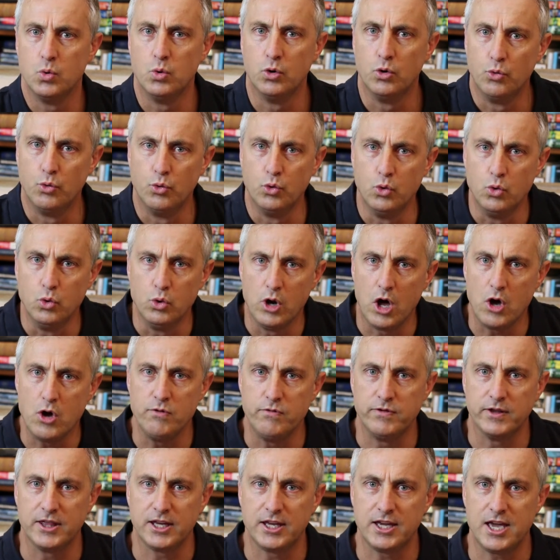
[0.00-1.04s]
will rule
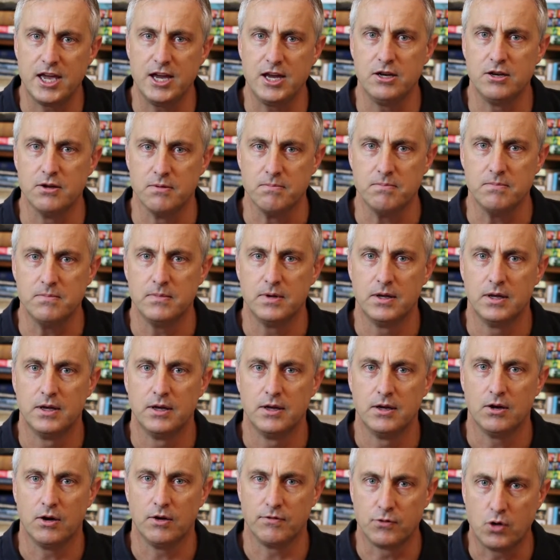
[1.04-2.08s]
over the kingdom
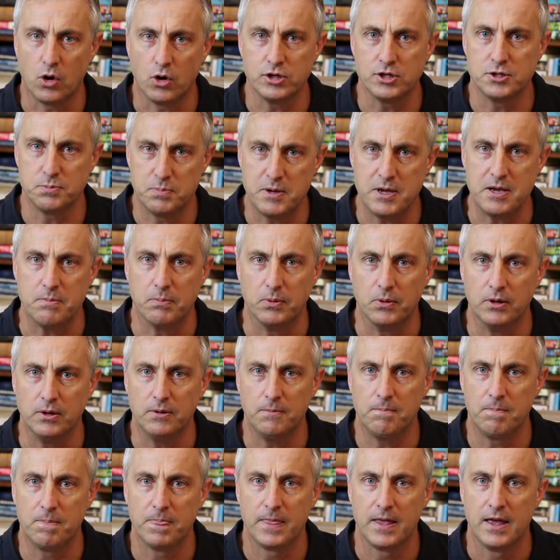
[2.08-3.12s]
of God's people,